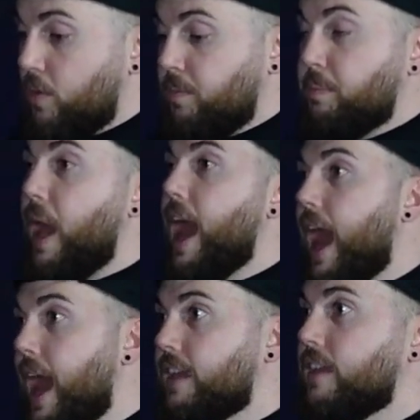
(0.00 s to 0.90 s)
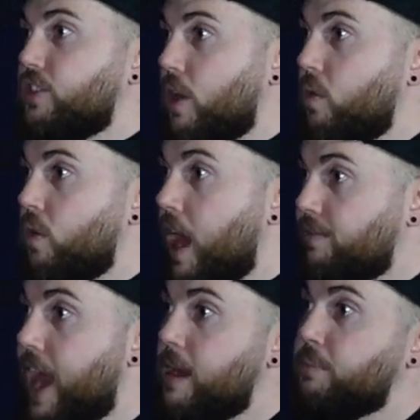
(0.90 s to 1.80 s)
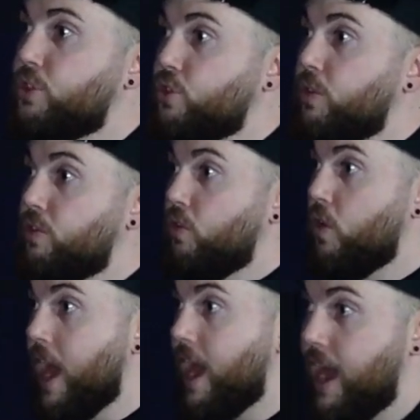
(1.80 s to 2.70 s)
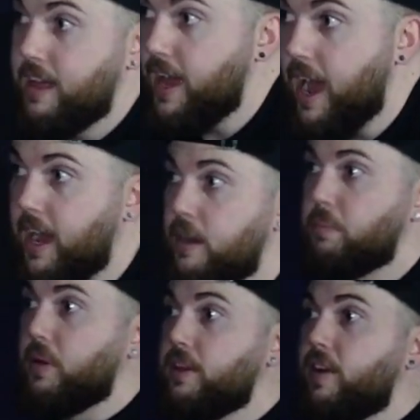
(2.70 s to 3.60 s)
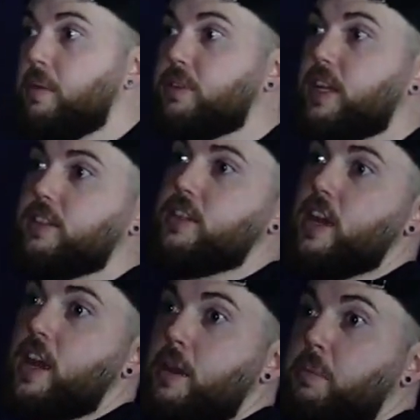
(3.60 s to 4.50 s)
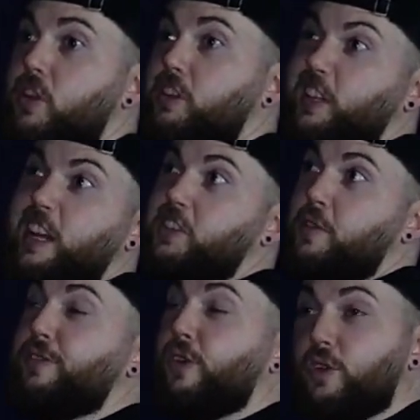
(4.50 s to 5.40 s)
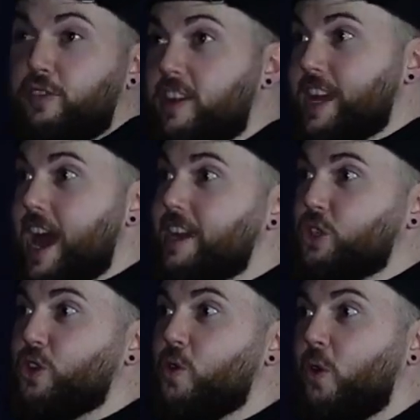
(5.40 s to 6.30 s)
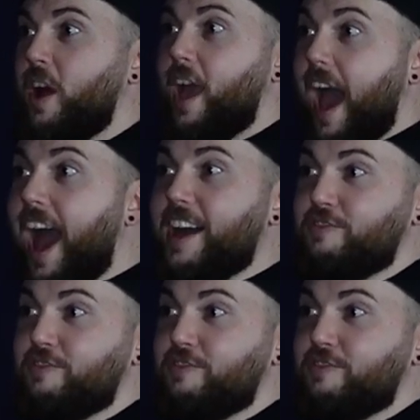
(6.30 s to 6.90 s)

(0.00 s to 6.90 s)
So, but I can still have abs shown through at that higher body fat percentage because since four feet in high school,